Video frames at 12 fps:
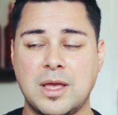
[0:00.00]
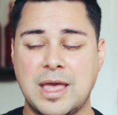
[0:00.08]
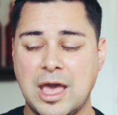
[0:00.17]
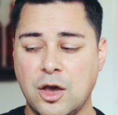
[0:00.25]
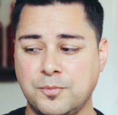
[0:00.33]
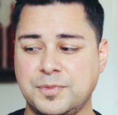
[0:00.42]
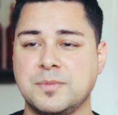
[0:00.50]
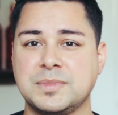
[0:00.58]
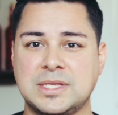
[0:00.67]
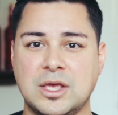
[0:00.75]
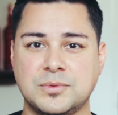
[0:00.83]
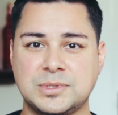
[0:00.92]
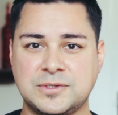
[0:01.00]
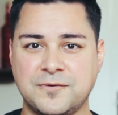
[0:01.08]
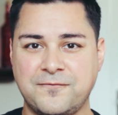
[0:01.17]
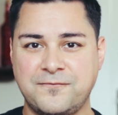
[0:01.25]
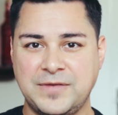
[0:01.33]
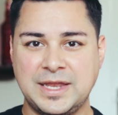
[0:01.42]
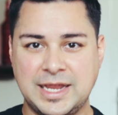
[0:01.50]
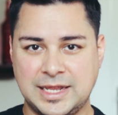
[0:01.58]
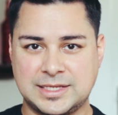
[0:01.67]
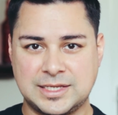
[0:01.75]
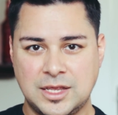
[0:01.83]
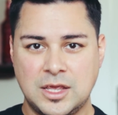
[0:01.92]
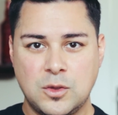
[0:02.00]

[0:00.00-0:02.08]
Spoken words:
help themselves to fit it